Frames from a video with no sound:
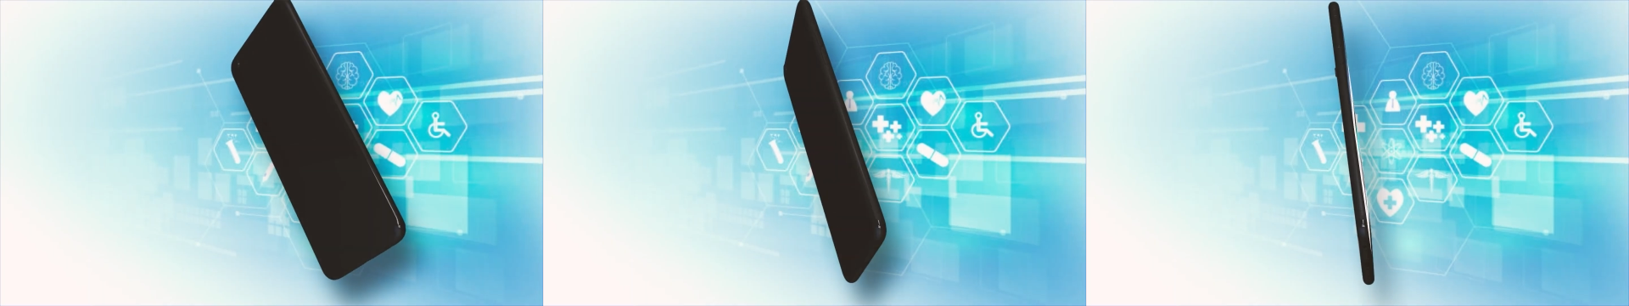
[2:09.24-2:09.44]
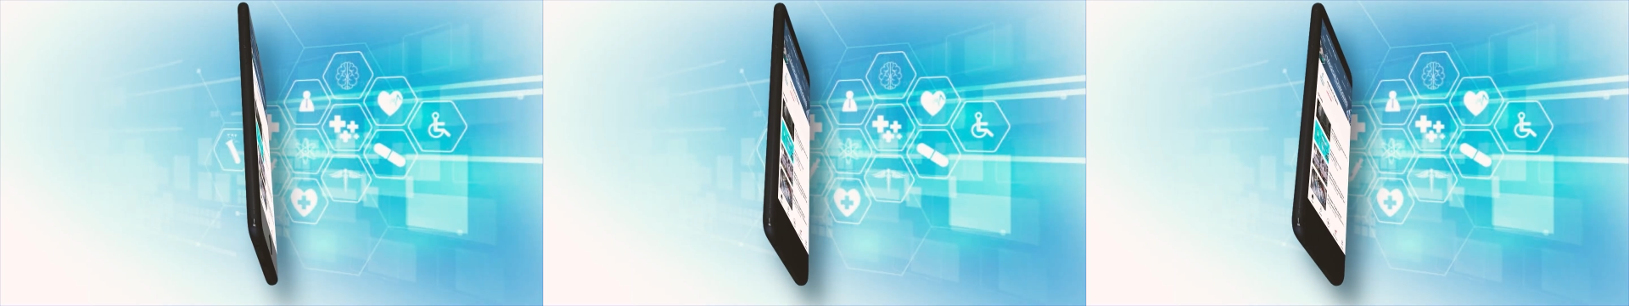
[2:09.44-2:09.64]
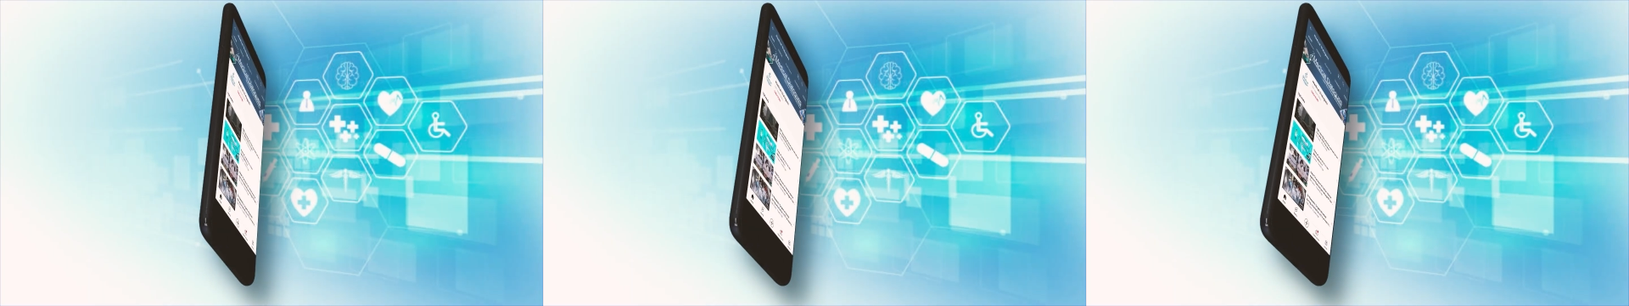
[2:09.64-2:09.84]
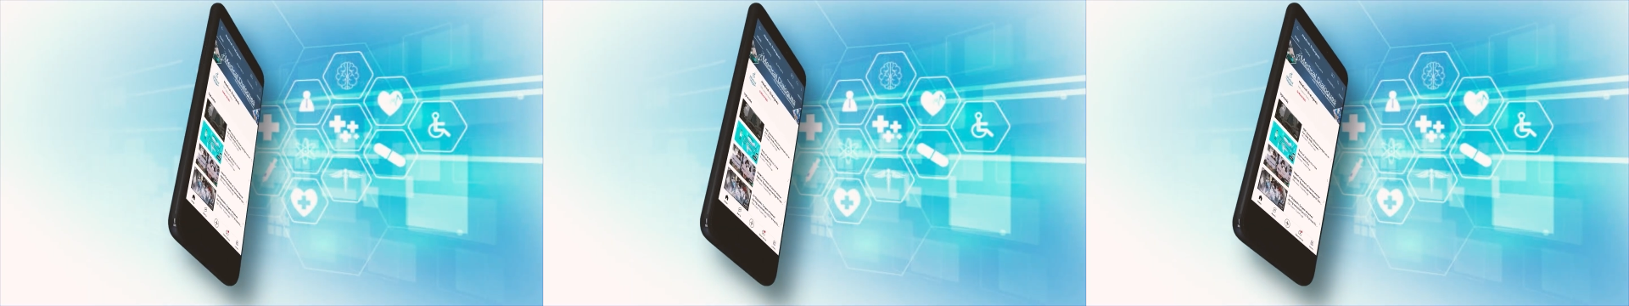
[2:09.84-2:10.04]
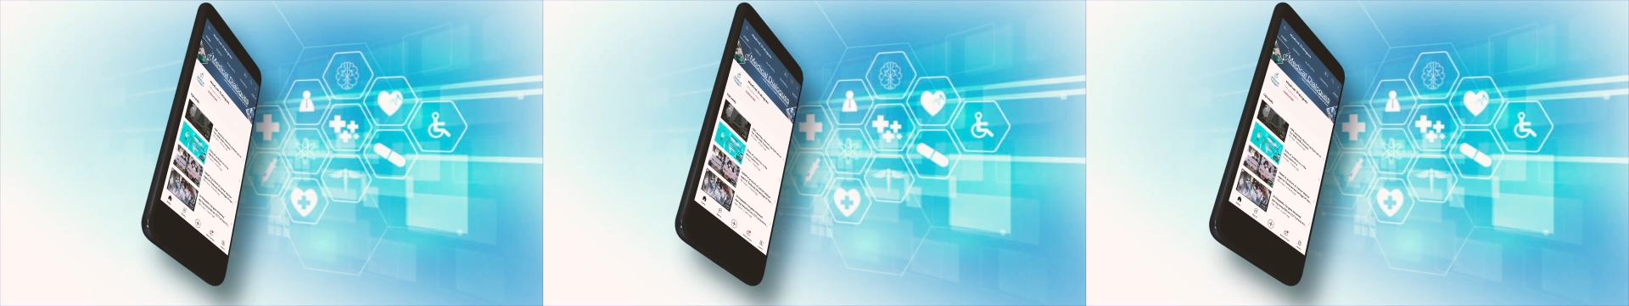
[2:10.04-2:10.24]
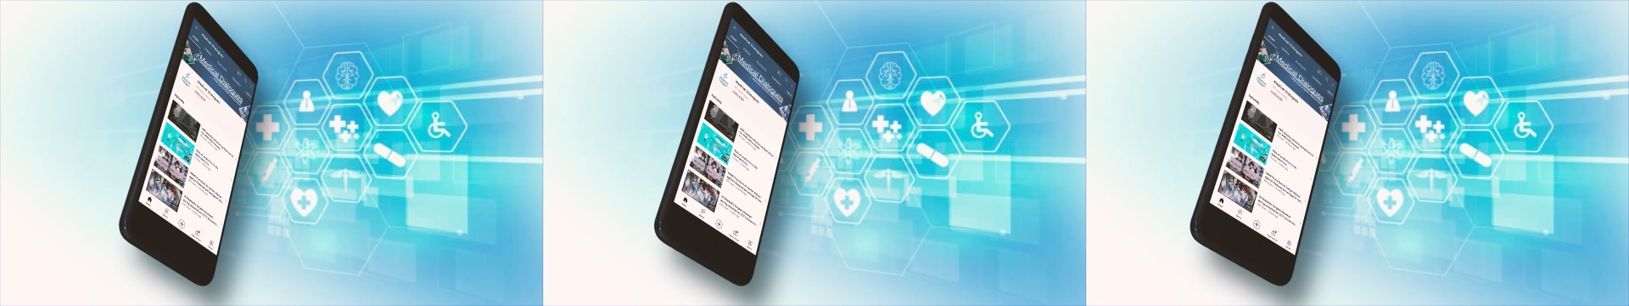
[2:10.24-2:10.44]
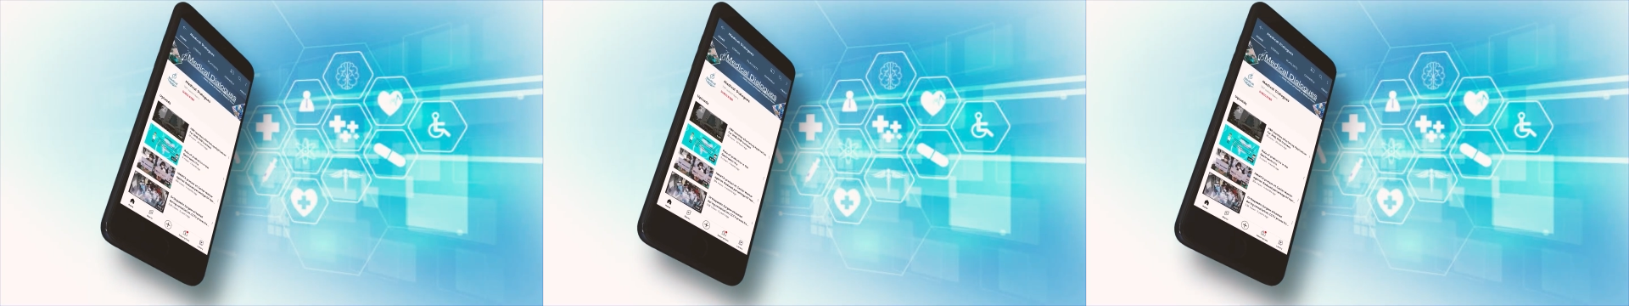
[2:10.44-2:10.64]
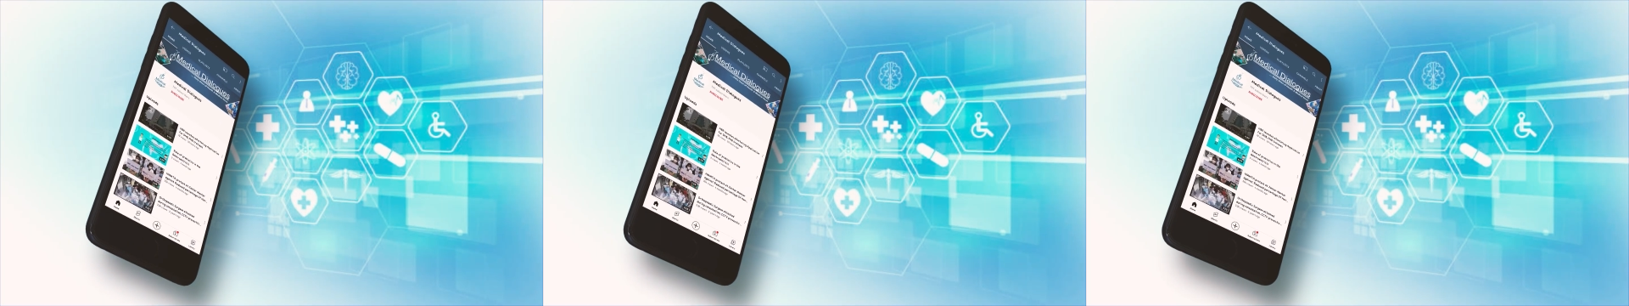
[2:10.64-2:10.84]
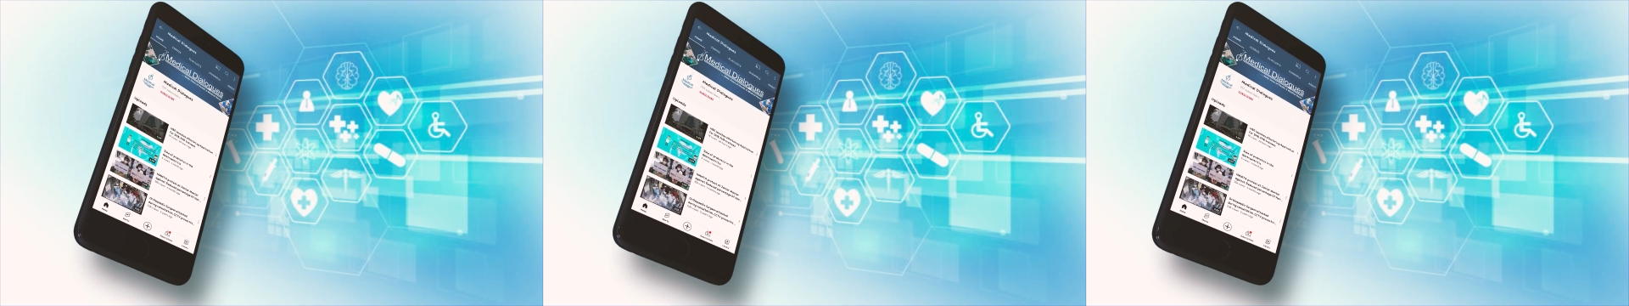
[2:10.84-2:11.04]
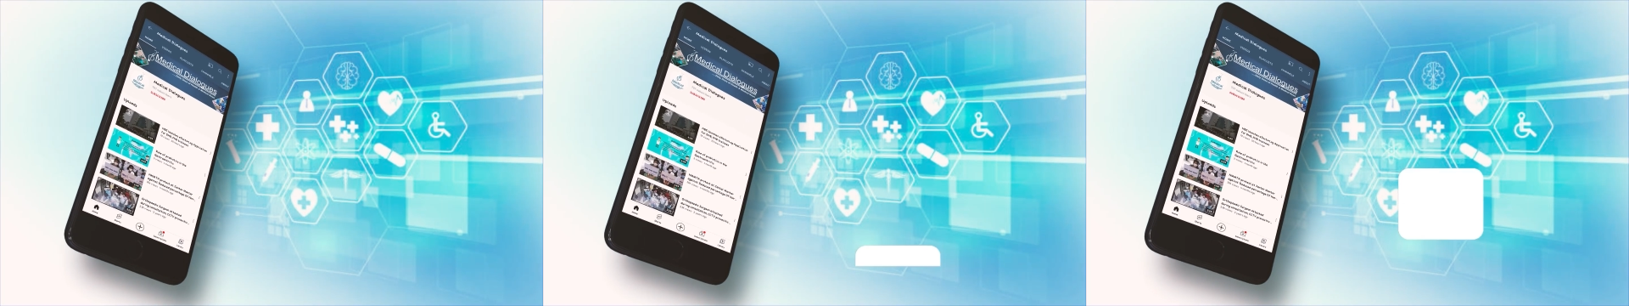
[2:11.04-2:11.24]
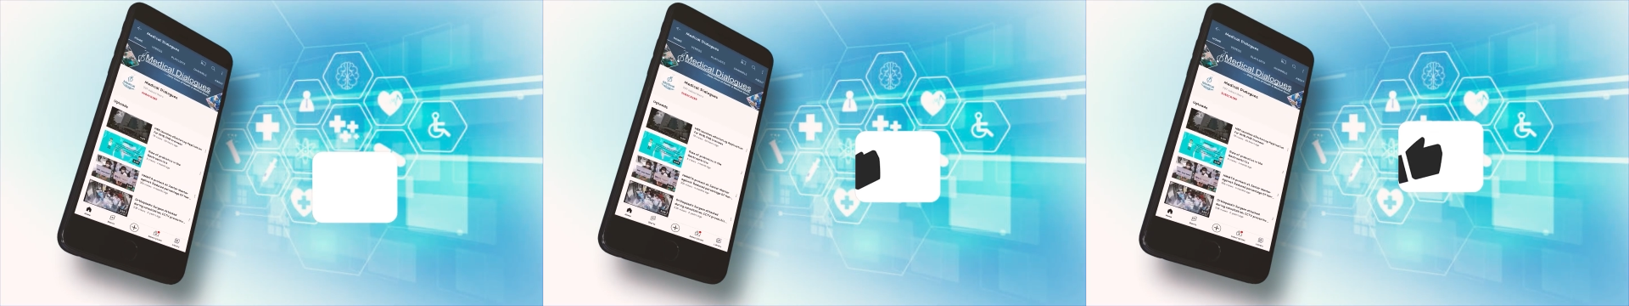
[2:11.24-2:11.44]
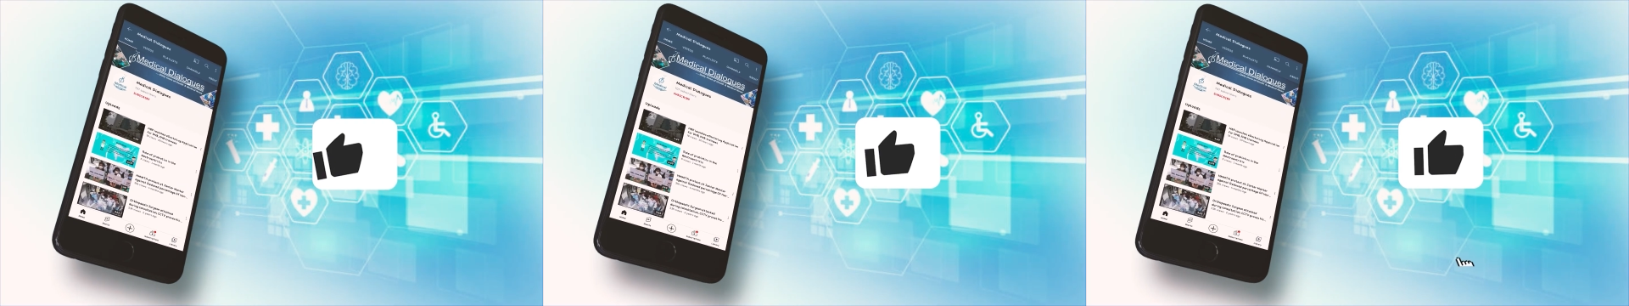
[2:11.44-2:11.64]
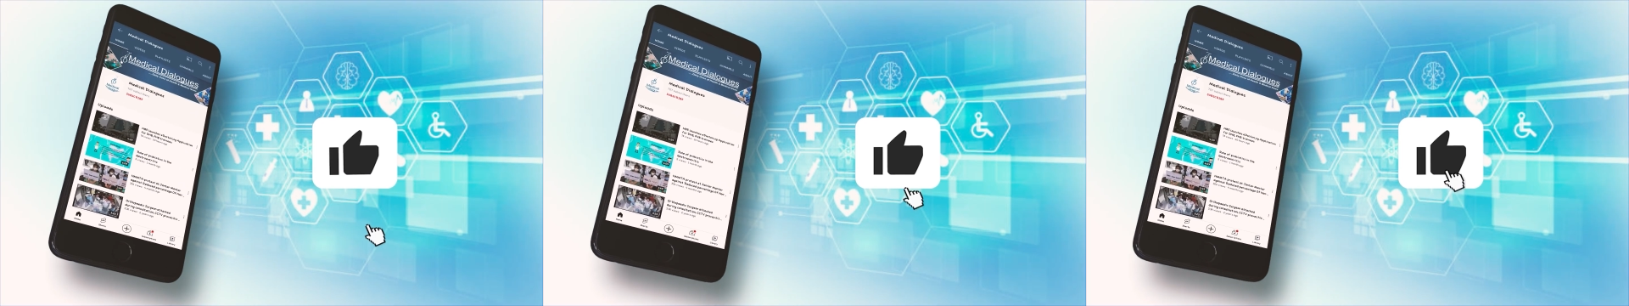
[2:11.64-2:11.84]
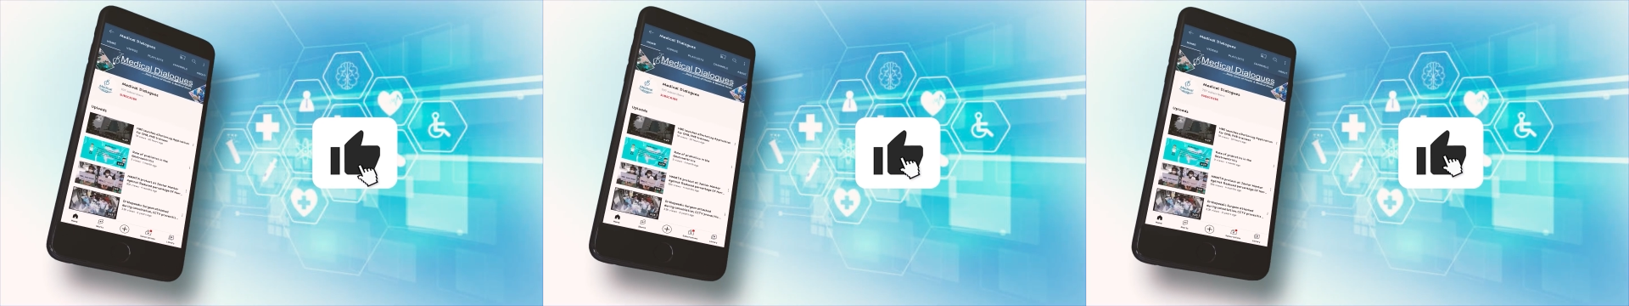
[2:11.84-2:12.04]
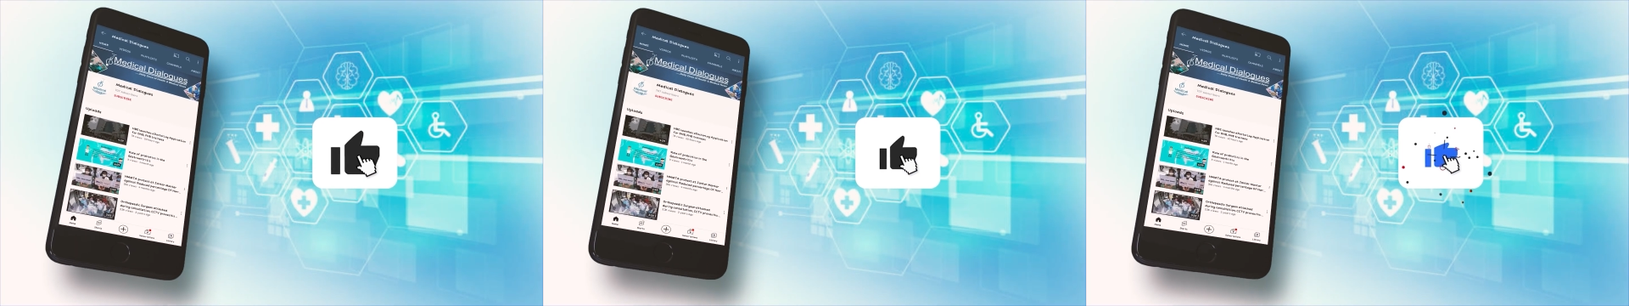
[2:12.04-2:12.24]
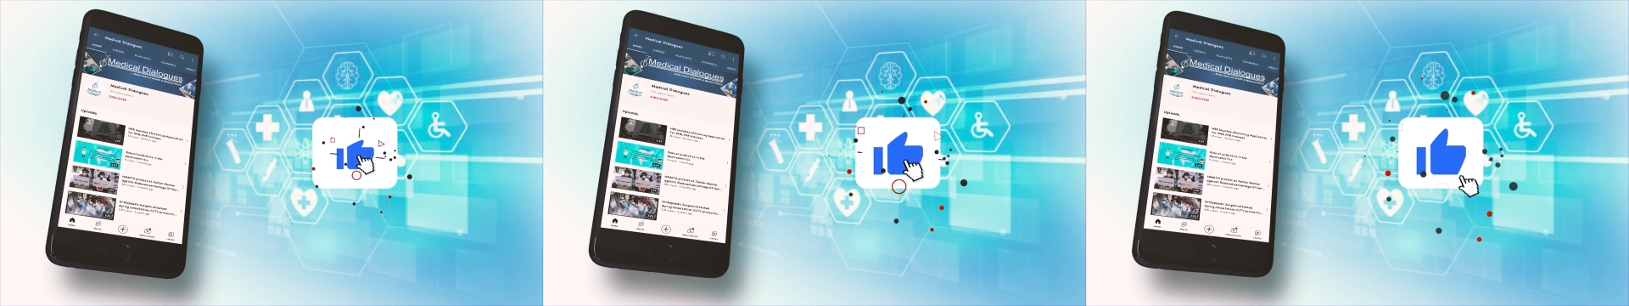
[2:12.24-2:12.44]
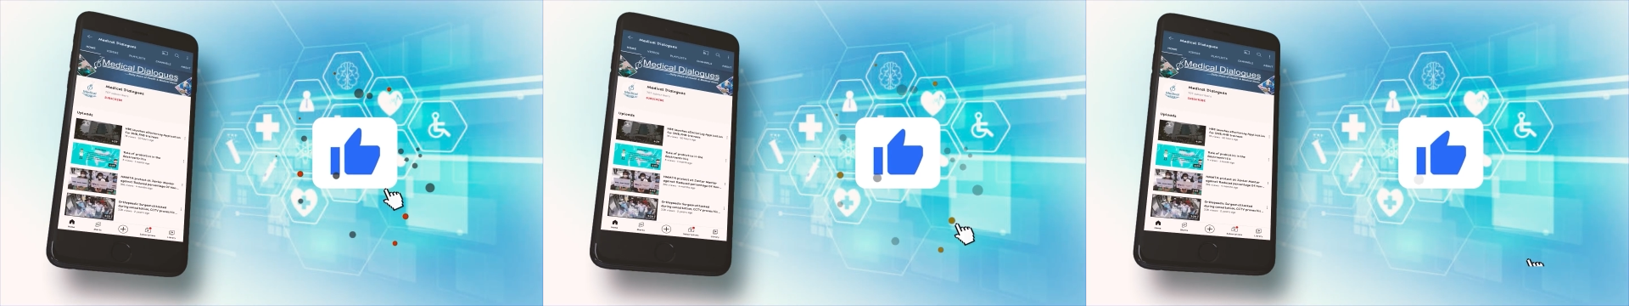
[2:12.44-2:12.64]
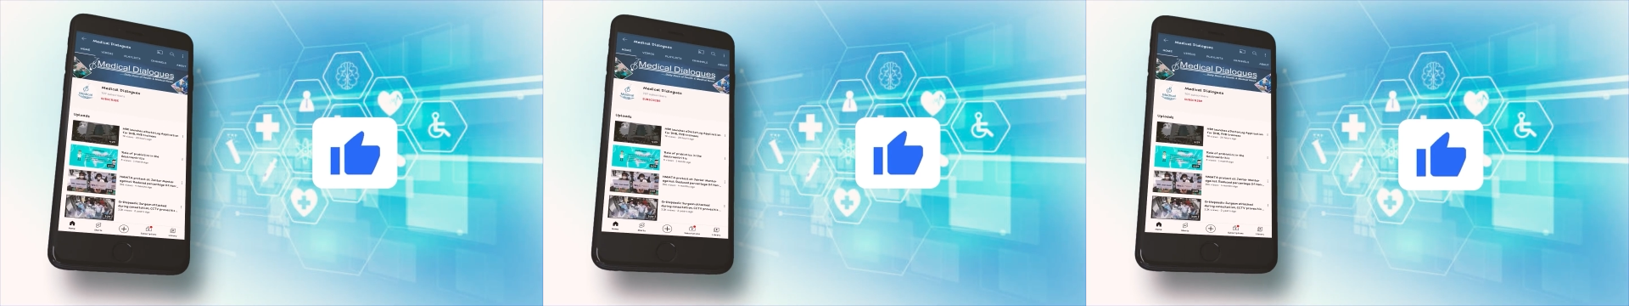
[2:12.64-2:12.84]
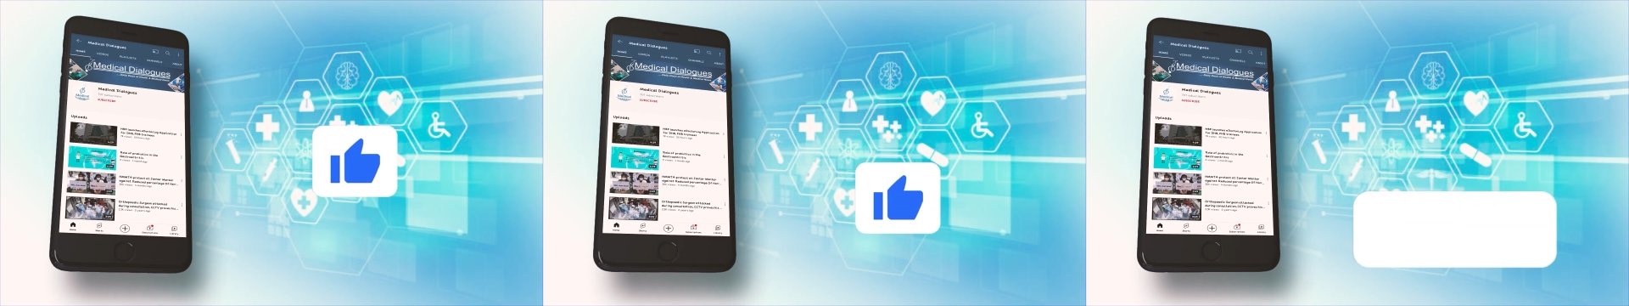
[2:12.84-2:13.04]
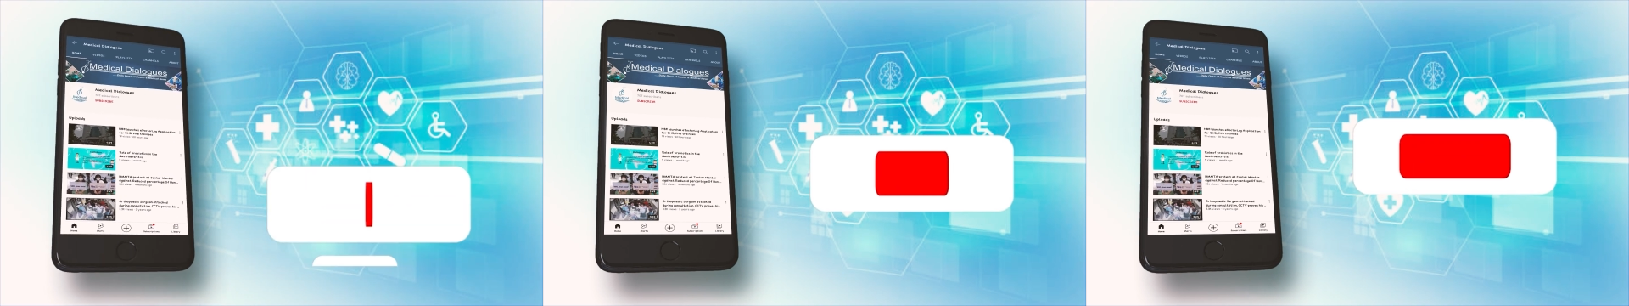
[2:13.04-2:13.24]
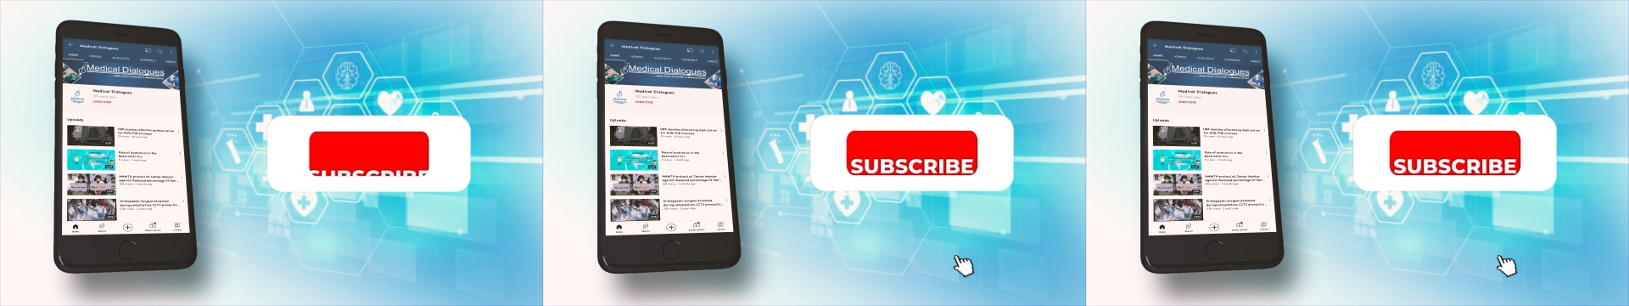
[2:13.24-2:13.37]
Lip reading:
Nobody's mouth can be seen.